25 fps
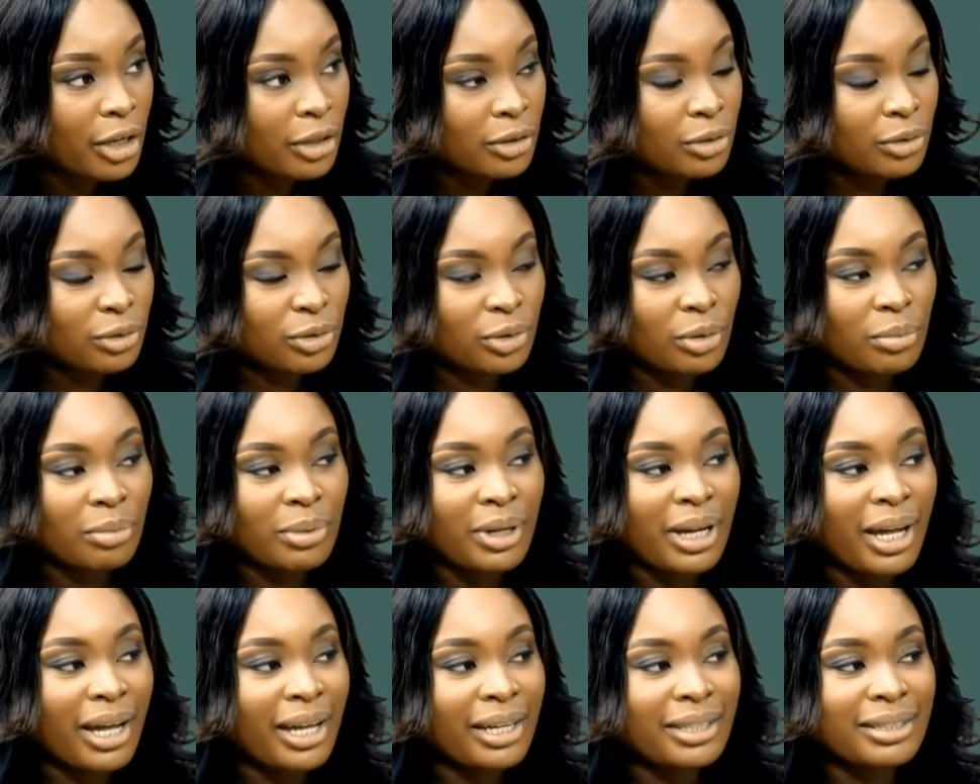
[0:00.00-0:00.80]
to some
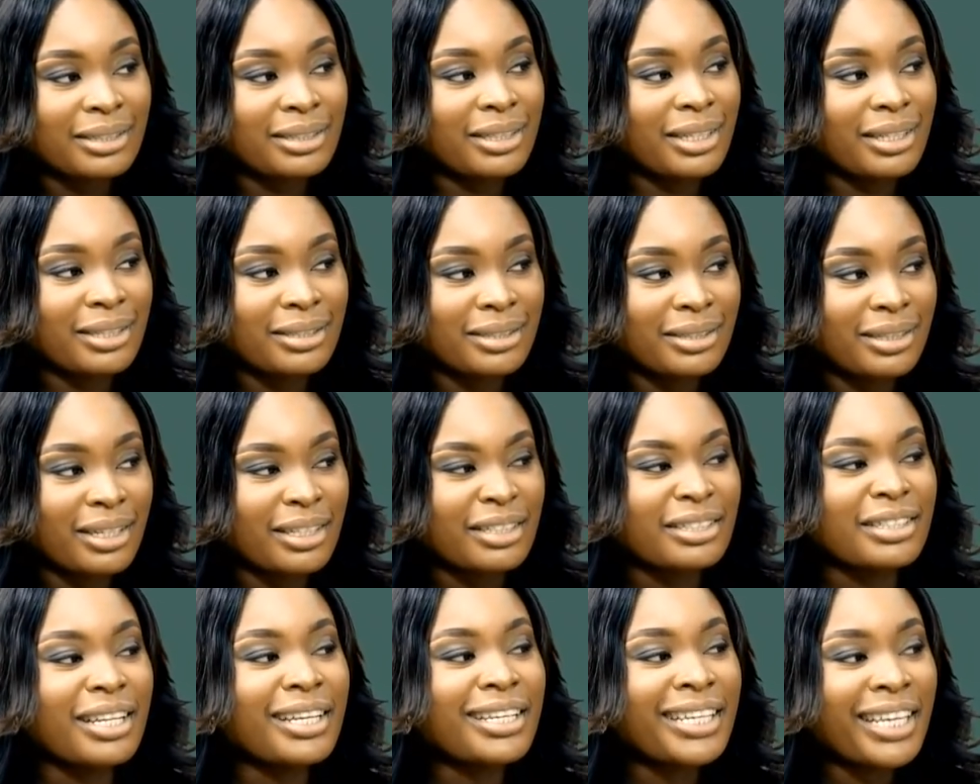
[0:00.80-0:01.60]
kind things, the
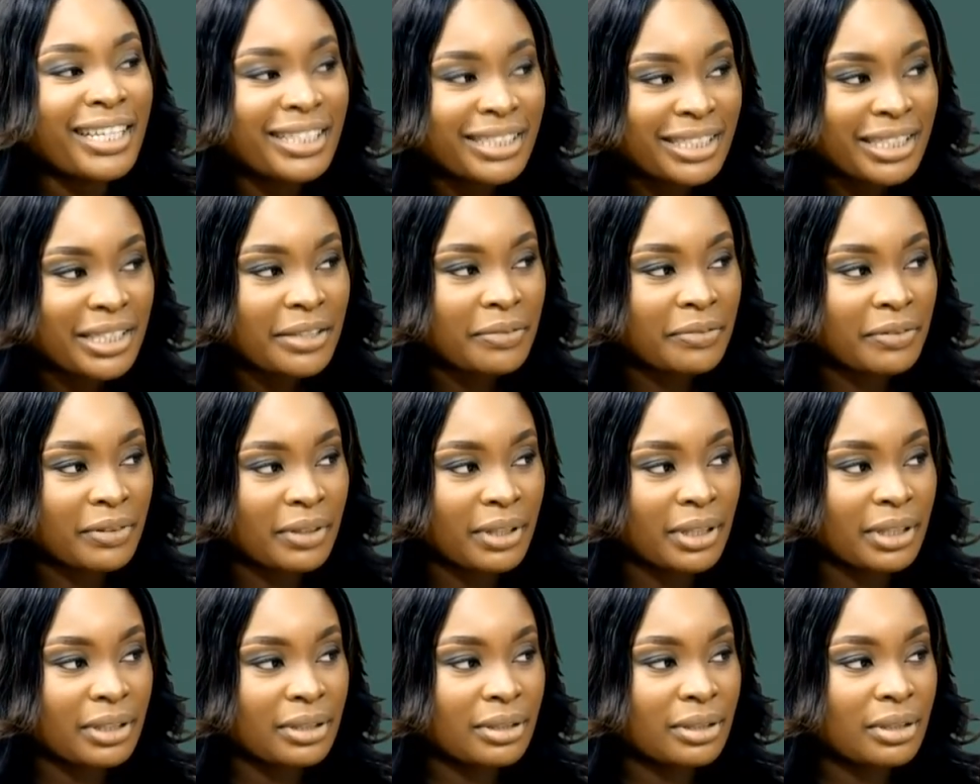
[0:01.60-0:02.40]
negative
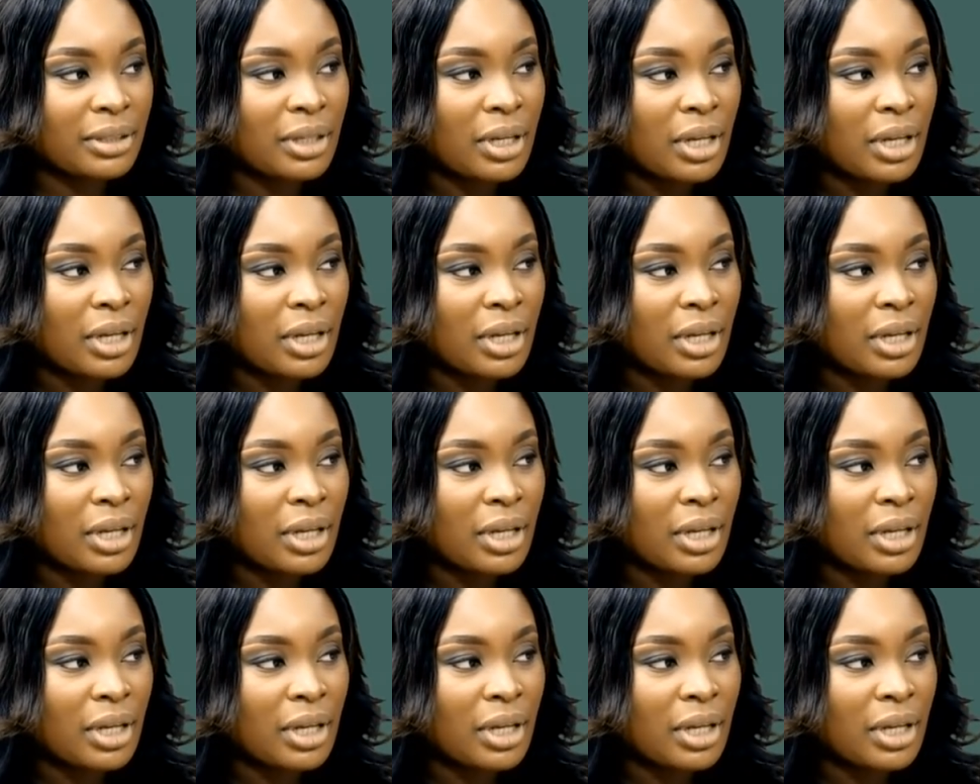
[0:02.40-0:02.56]
things.